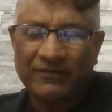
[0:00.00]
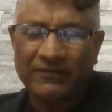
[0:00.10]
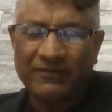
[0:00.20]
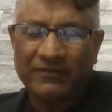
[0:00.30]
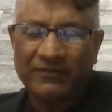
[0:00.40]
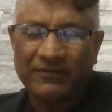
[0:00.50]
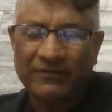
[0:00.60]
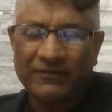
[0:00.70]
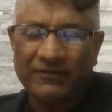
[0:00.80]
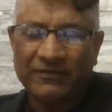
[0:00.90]

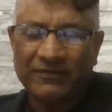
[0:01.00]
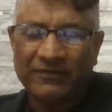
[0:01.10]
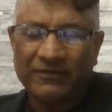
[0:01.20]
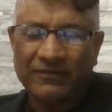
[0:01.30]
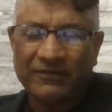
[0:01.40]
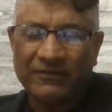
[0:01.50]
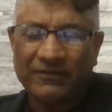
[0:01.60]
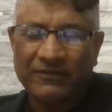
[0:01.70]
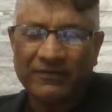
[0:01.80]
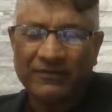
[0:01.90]
uh,
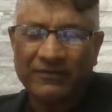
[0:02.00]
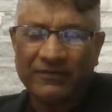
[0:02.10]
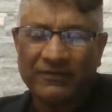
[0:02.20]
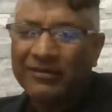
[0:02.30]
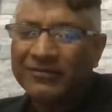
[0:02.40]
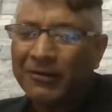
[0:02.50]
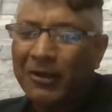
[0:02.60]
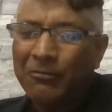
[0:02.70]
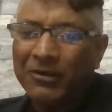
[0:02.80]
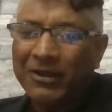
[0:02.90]

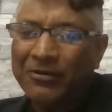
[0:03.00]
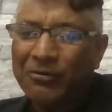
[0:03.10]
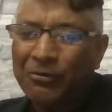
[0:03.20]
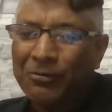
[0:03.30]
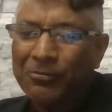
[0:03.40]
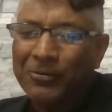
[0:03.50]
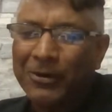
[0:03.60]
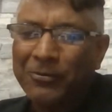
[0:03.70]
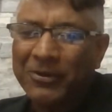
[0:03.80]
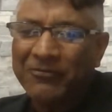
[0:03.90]
Assalamu alaikum,
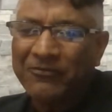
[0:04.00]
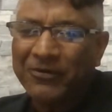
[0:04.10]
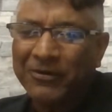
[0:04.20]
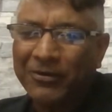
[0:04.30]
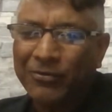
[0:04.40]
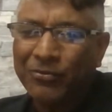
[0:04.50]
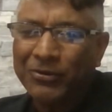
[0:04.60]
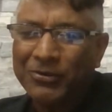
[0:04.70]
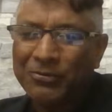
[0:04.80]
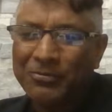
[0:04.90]
Arifa.
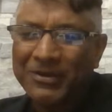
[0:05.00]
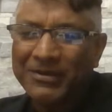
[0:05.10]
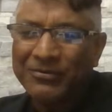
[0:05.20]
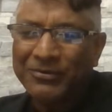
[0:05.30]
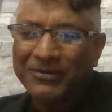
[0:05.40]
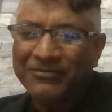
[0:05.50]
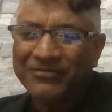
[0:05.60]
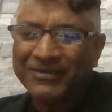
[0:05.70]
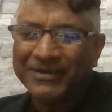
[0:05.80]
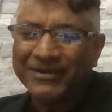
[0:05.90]
What do you mean? Good
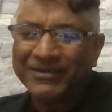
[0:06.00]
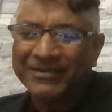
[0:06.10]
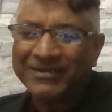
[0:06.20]
evening.